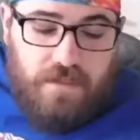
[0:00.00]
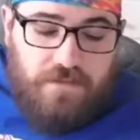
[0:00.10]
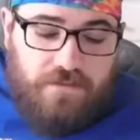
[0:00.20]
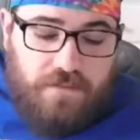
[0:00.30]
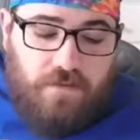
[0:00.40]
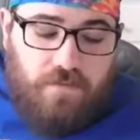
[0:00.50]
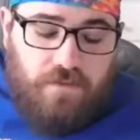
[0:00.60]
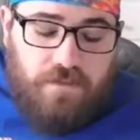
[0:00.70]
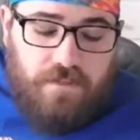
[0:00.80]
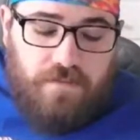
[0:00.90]
Darrell
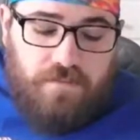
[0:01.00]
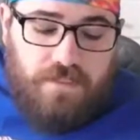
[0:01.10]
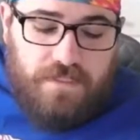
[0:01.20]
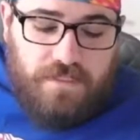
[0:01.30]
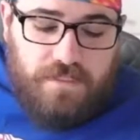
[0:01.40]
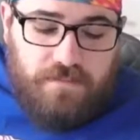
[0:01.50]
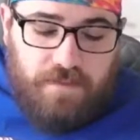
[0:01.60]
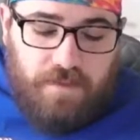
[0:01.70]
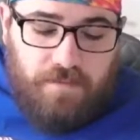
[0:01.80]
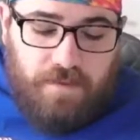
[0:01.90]
Williams, 6 in
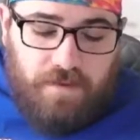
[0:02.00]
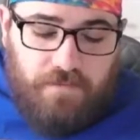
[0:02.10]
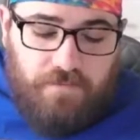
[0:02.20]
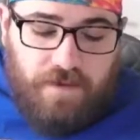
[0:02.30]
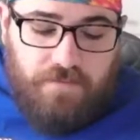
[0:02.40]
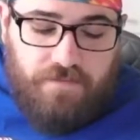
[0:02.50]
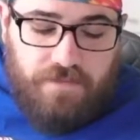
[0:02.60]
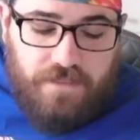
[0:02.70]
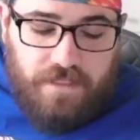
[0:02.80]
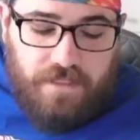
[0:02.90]
PPR, 5 for
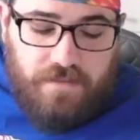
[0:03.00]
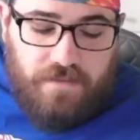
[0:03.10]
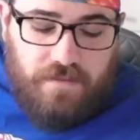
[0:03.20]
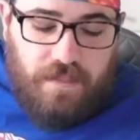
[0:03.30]
standard.